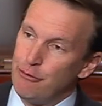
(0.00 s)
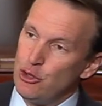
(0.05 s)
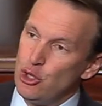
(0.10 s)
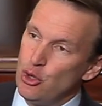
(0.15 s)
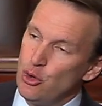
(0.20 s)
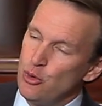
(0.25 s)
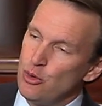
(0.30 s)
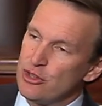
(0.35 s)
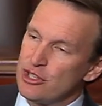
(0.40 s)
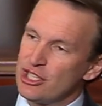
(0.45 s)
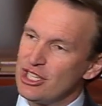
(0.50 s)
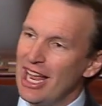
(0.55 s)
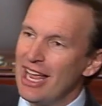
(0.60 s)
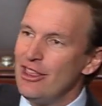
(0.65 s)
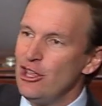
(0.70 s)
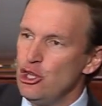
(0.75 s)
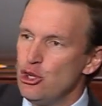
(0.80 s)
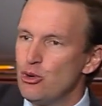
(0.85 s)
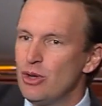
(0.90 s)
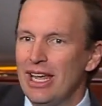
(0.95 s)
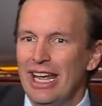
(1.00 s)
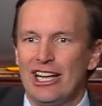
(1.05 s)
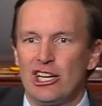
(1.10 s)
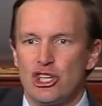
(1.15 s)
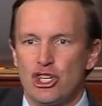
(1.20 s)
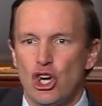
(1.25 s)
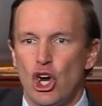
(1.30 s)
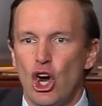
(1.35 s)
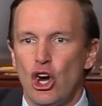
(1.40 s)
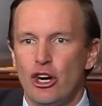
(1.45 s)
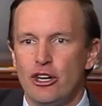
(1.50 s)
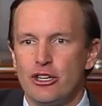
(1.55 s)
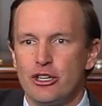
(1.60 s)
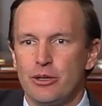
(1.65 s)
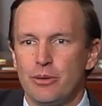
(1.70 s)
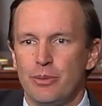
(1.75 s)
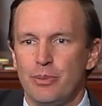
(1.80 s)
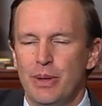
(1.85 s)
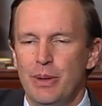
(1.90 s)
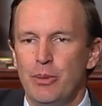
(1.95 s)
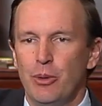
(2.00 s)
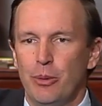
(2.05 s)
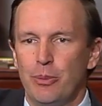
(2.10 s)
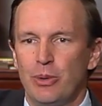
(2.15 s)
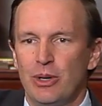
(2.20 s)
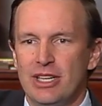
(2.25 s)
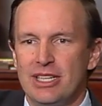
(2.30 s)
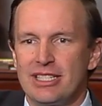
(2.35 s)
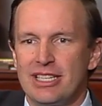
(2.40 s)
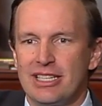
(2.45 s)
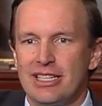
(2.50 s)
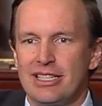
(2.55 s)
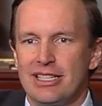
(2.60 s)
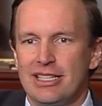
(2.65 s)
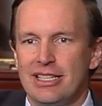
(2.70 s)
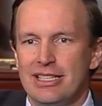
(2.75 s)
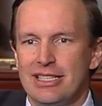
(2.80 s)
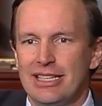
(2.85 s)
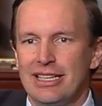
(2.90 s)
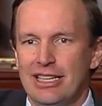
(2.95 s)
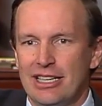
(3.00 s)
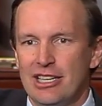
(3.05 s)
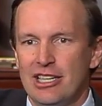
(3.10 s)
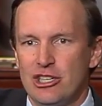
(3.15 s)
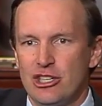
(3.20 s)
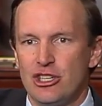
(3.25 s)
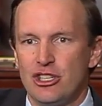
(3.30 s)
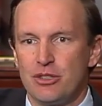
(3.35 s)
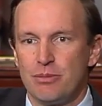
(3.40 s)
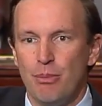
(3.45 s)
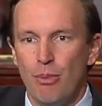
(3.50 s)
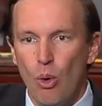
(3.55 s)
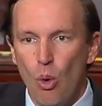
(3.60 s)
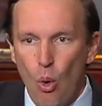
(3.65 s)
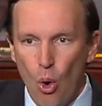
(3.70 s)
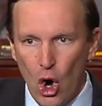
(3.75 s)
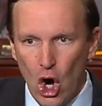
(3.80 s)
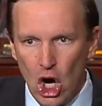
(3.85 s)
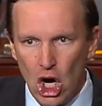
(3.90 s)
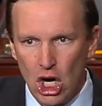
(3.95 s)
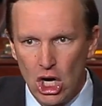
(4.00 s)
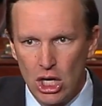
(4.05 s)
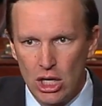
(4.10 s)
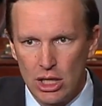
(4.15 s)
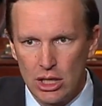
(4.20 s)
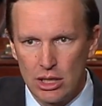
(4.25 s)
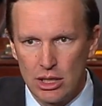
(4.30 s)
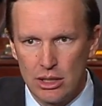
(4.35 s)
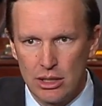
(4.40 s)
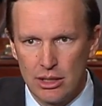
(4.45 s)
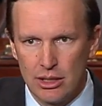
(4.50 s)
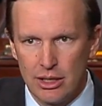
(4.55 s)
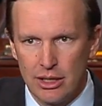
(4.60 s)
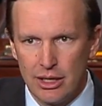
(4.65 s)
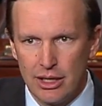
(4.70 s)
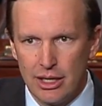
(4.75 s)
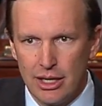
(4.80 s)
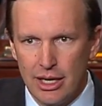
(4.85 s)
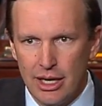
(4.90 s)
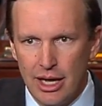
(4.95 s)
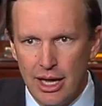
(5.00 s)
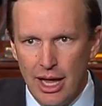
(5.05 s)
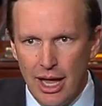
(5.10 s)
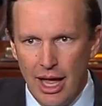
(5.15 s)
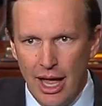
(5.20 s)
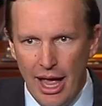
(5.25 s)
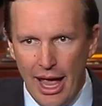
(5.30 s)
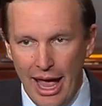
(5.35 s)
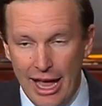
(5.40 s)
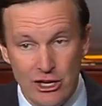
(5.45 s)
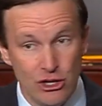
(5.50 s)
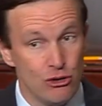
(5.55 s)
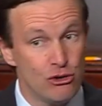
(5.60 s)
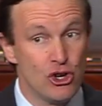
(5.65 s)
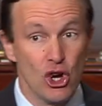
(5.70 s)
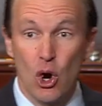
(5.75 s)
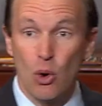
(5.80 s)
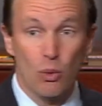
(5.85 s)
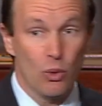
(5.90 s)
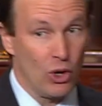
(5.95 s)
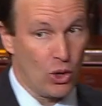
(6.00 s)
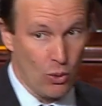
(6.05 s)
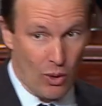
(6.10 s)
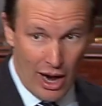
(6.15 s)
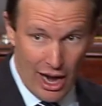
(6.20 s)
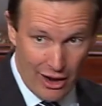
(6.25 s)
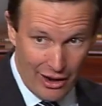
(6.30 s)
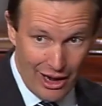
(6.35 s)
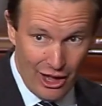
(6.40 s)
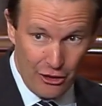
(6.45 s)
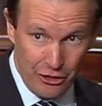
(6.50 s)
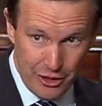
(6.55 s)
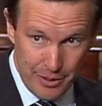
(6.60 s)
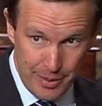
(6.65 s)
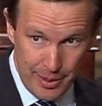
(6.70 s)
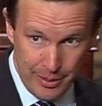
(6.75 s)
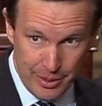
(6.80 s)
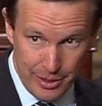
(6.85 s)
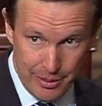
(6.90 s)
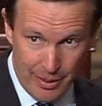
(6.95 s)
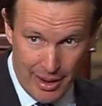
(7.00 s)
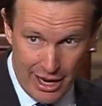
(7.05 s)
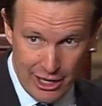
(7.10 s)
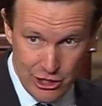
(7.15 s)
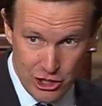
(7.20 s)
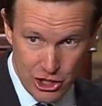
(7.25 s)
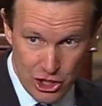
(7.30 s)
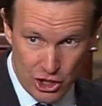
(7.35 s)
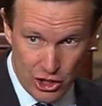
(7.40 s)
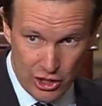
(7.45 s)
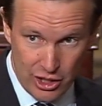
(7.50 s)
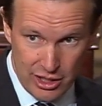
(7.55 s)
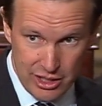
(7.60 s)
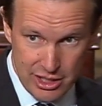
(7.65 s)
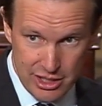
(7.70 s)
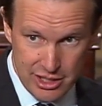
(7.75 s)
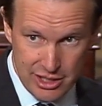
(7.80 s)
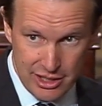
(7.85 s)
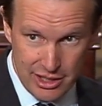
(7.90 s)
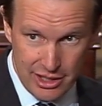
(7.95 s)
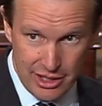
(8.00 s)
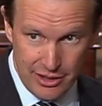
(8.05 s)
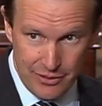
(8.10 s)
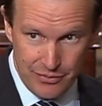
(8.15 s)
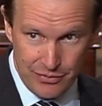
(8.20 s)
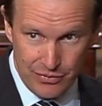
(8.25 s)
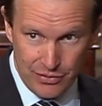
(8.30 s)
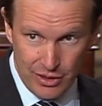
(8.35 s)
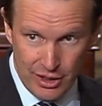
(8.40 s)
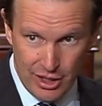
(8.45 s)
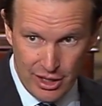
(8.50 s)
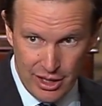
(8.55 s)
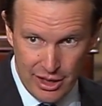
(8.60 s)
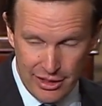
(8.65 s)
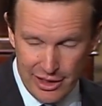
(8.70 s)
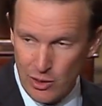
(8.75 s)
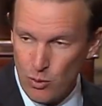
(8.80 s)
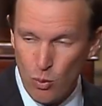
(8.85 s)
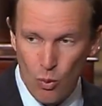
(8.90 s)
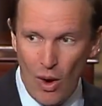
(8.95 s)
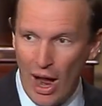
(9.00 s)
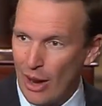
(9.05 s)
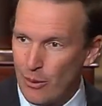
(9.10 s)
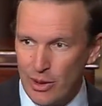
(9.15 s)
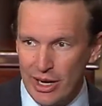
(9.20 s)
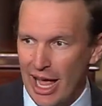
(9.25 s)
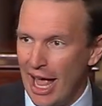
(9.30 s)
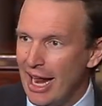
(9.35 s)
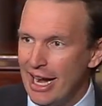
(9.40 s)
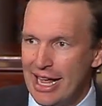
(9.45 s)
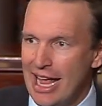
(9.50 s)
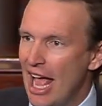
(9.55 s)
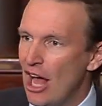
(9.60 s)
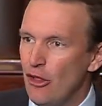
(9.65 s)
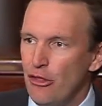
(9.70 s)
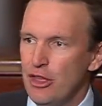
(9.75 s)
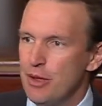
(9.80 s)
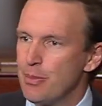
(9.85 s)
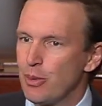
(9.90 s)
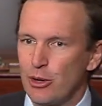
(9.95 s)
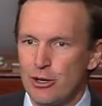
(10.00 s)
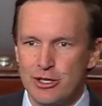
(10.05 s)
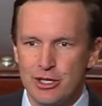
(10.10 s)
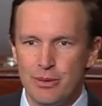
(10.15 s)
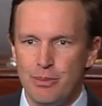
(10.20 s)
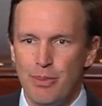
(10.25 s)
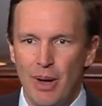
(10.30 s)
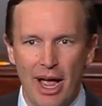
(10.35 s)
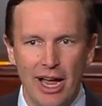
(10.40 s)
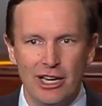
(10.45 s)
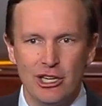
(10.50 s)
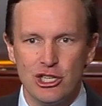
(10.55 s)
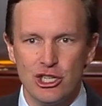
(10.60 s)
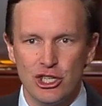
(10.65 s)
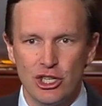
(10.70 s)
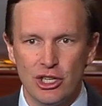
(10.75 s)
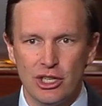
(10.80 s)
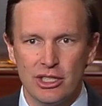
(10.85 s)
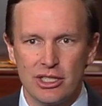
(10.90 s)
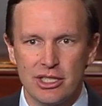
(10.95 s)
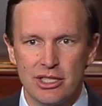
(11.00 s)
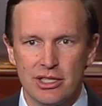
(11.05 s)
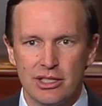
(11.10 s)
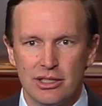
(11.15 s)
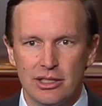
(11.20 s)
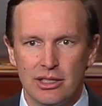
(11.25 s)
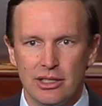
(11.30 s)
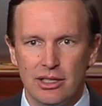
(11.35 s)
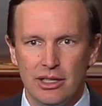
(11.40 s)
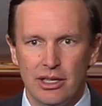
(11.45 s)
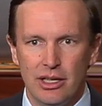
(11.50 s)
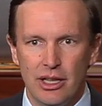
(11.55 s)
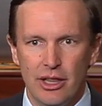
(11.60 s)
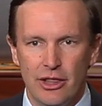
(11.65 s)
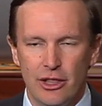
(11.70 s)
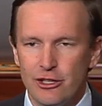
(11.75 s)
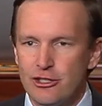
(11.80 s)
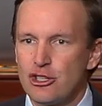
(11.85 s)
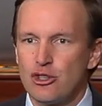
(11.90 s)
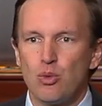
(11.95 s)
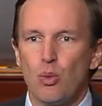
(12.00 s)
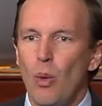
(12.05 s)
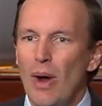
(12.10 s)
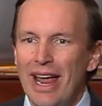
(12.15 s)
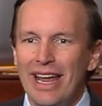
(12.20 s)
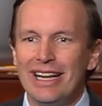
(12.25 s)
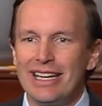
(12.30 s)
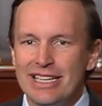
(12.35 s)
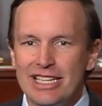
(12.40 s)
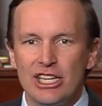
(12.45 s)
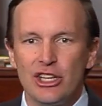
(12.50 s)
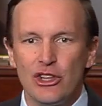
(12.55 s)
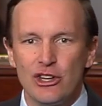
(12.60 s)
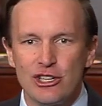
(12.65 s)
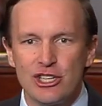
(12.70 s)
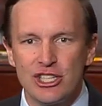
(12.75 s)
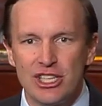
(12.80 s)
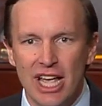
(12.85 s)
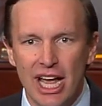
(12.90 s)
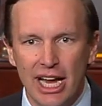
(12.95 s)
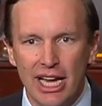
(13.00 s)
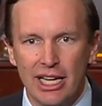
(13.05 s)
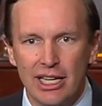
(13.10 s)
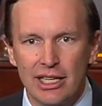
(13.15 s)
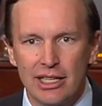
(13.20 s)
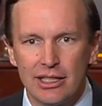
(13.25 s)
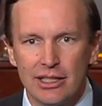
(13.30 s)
you say that you can't charge people with pre existing conditions more, and you don't require healthy people to buy insurance, then why would any healthy person buy insurance? They'll just wait until they're sick